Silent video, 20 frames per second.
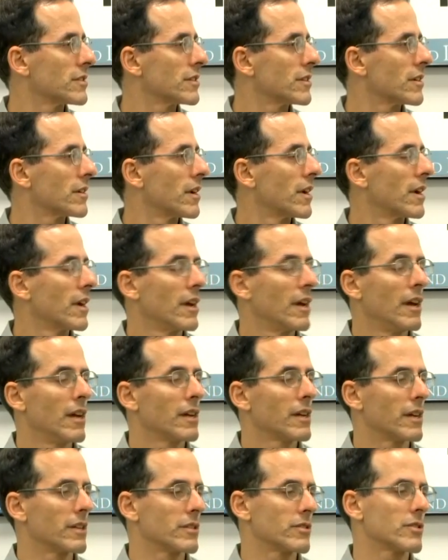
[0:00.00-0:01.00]
year.
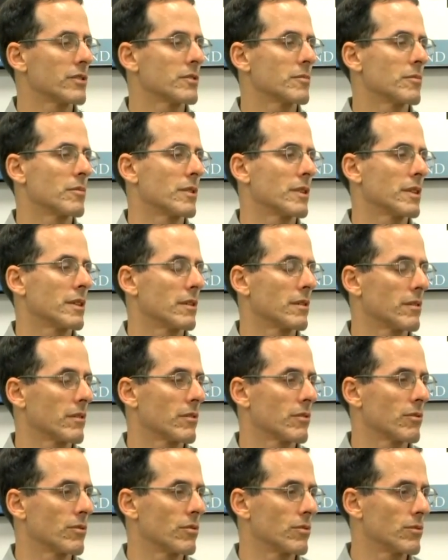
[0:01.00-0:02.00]
Countries have been hit
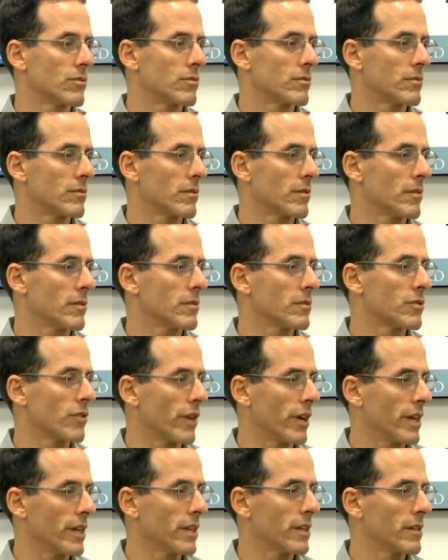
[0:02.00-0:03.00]
through
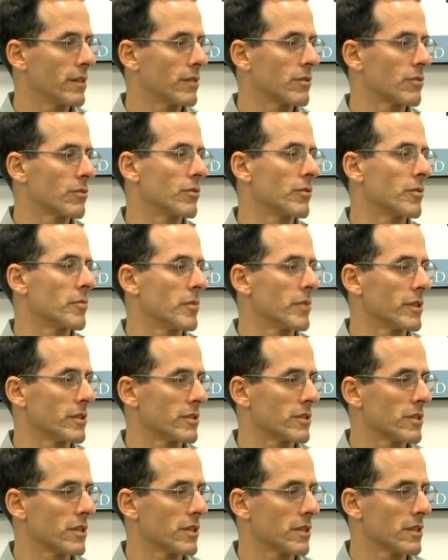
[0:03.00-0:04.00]
trade, through
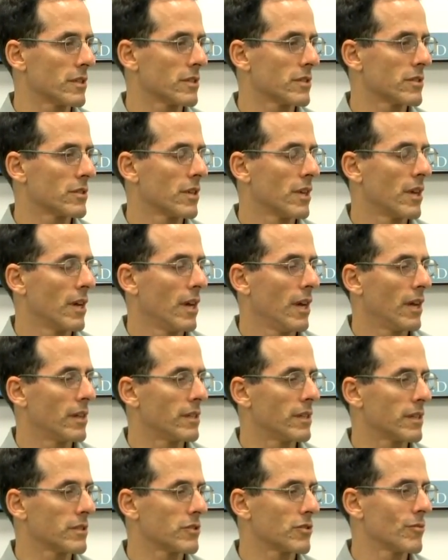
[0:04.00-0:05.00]
remittances.
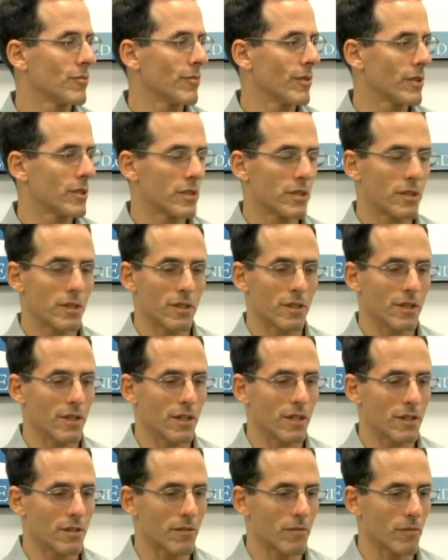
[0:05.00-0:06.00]
Not so much, they
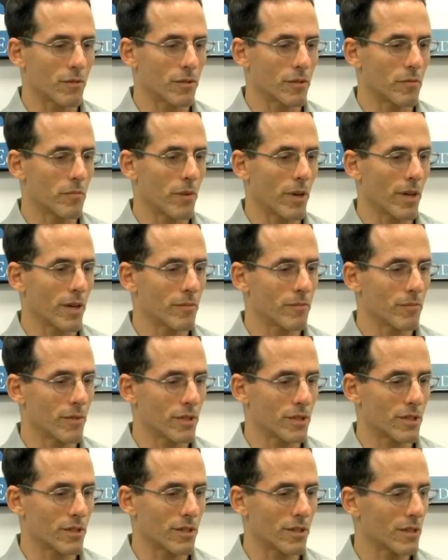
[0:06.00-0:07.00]
didn't really buy up
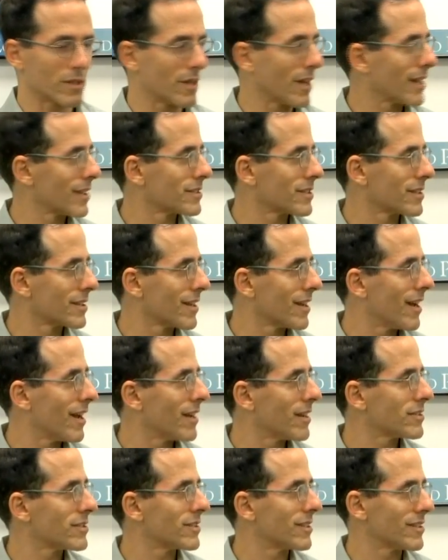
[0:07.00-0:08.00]
much of the toxic
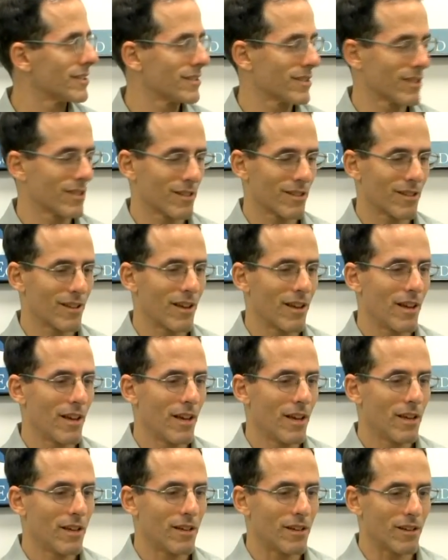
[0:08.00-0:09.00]
assets.
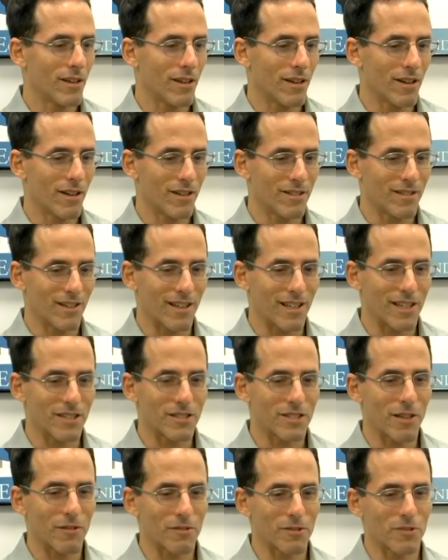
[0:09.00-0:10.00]
I guess
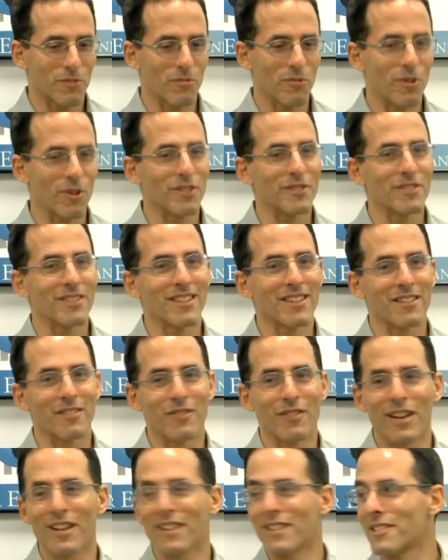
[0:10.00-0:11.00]
that was one
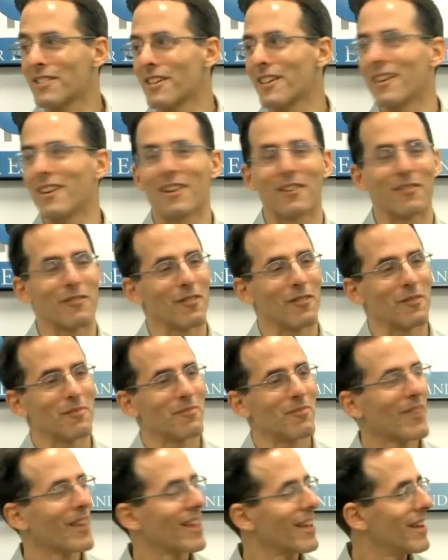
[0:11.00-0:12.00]
advantage they had from
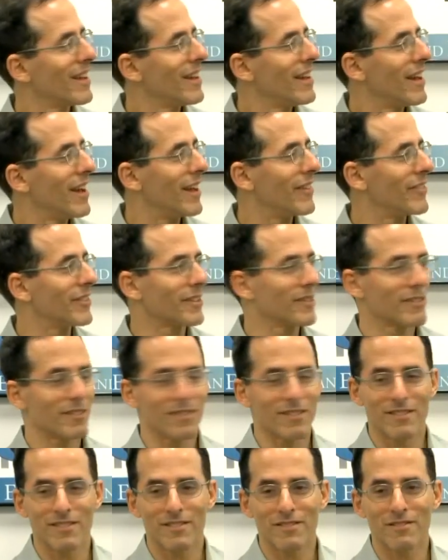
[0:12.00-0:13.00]

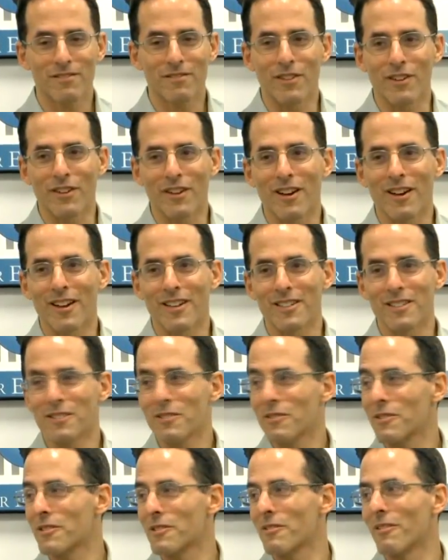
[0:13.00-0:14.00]
having very high
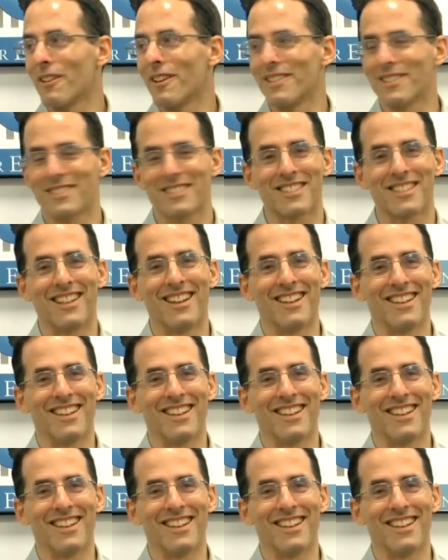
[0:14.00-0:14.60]
interest rates.